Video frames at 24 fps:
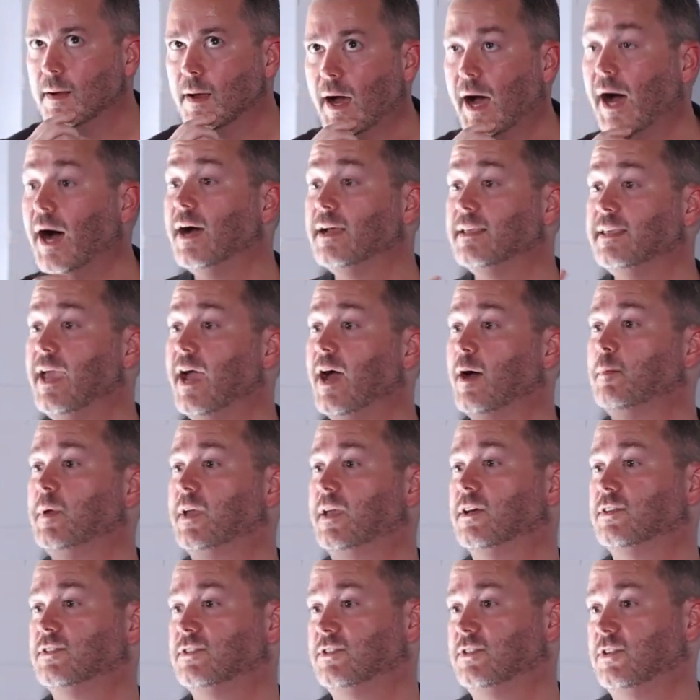Uh, yeah,
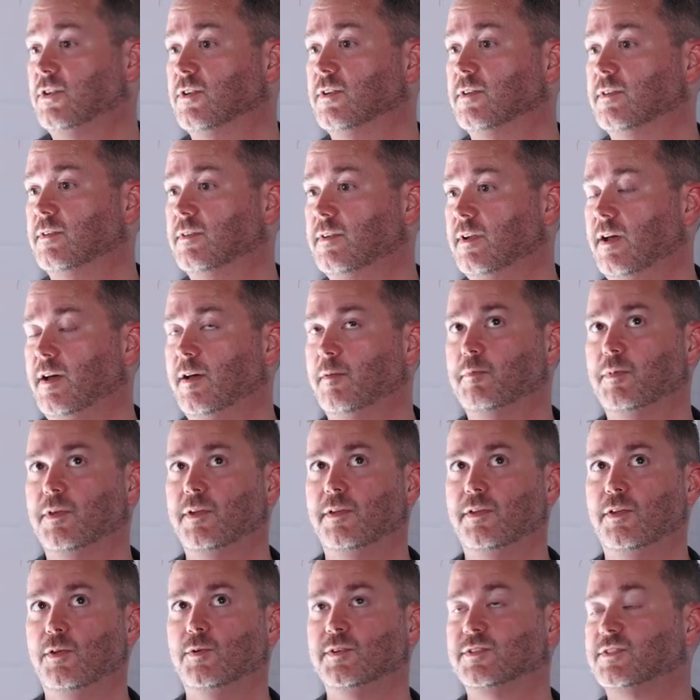because you're
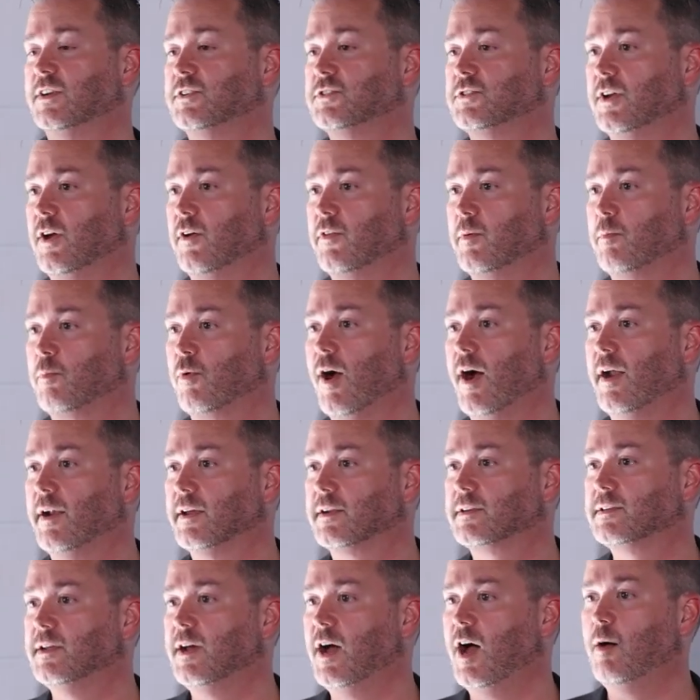um, you essentially are the
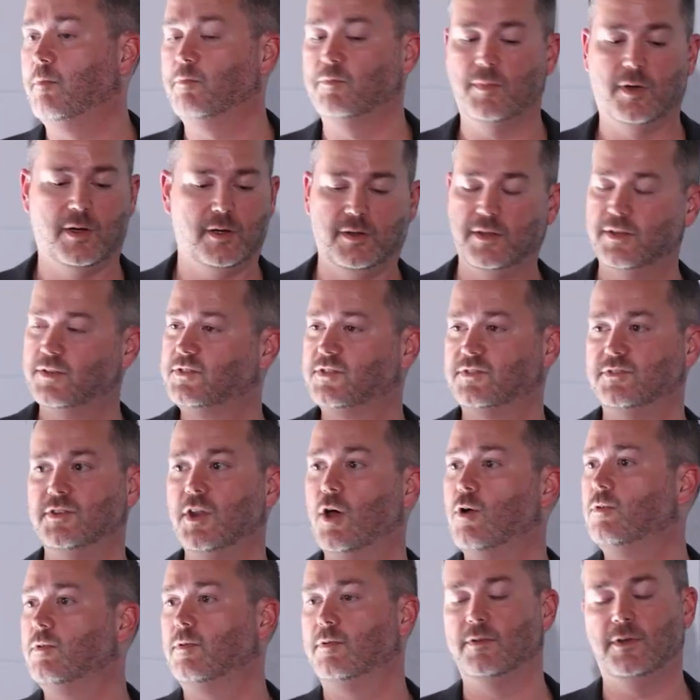product. Um, it's
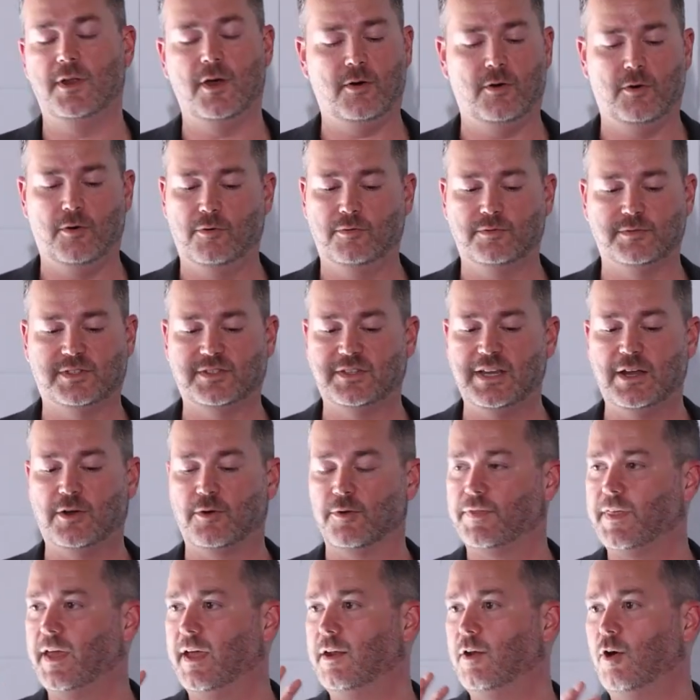no no
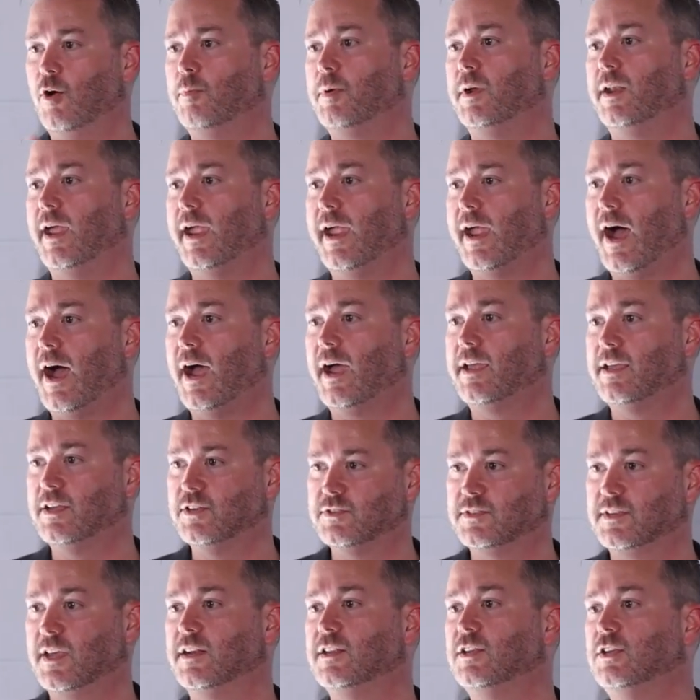secret that OpenAI
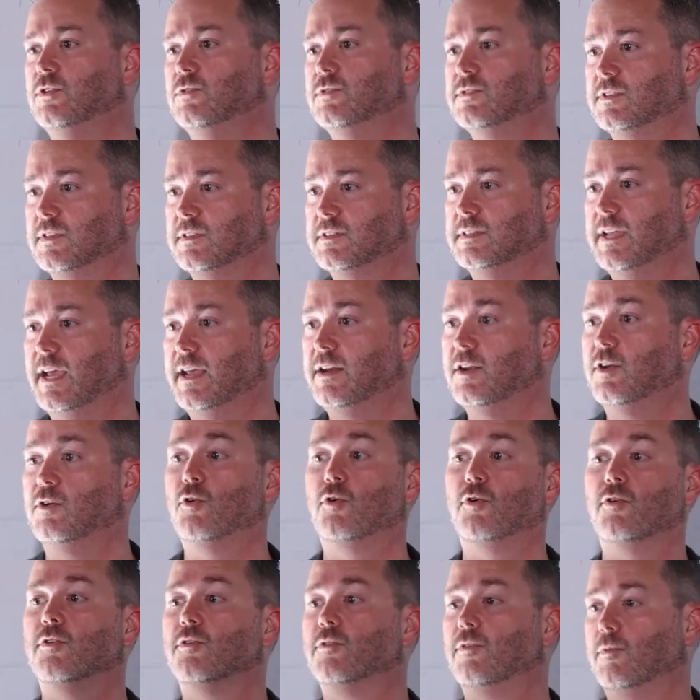is going to use this data in
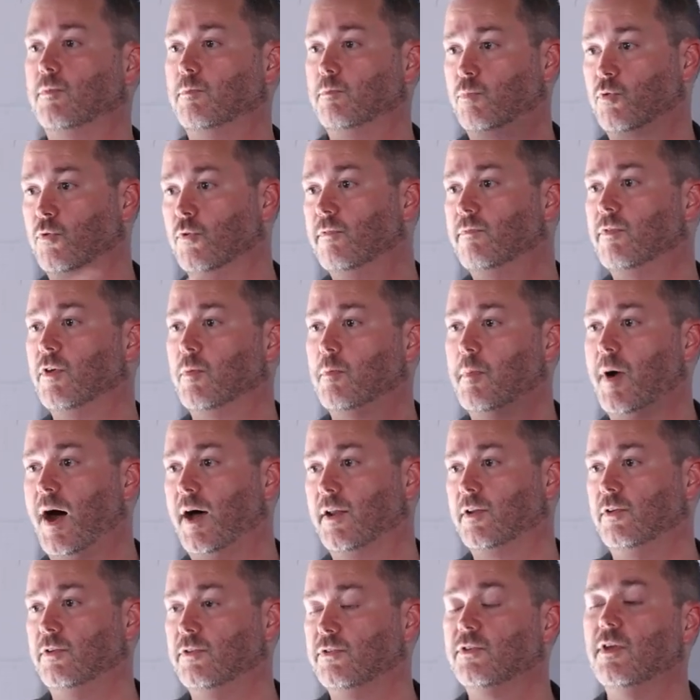order to improve their
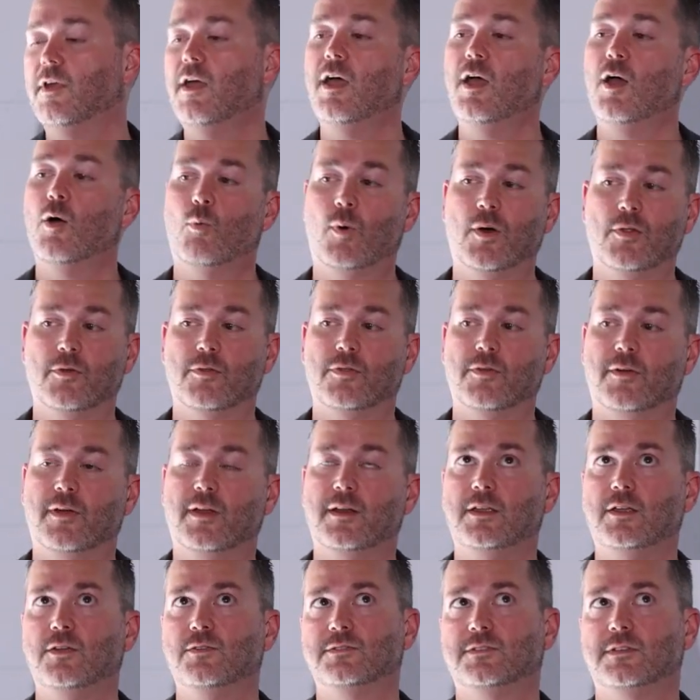models. Whether they're
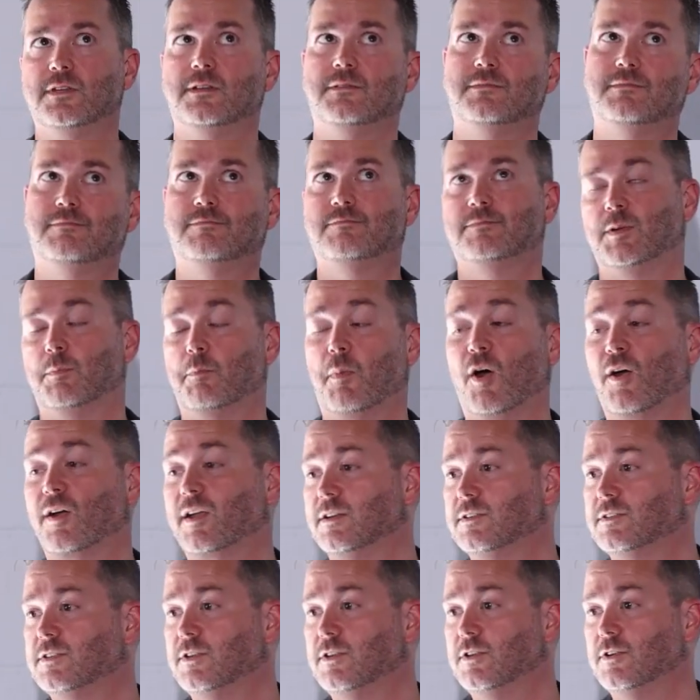going to use it to
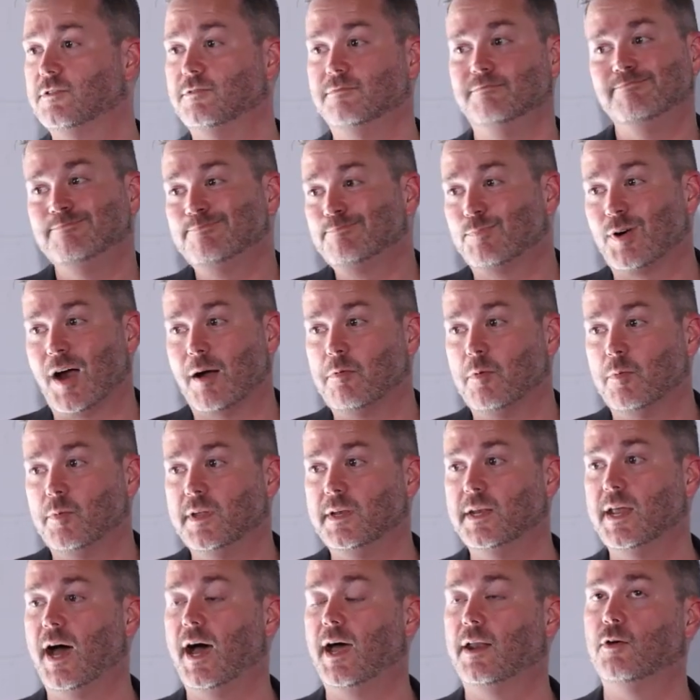market to you,
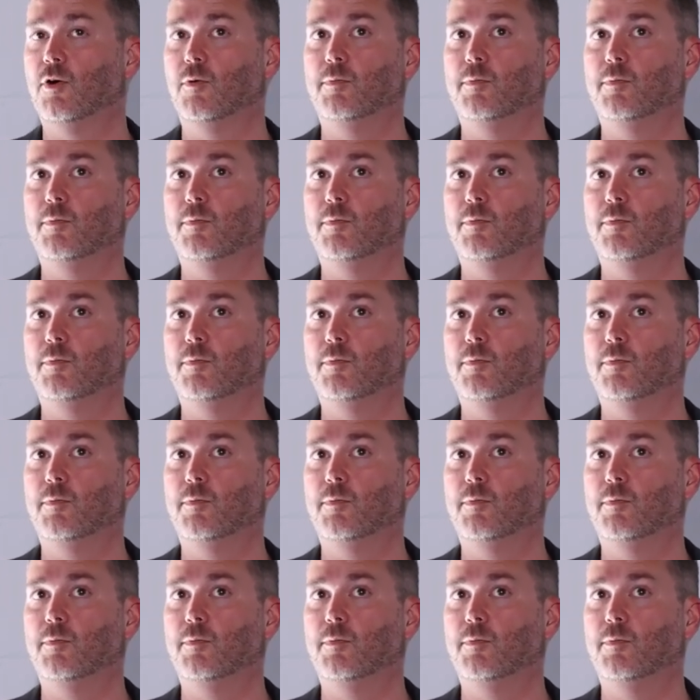probably not.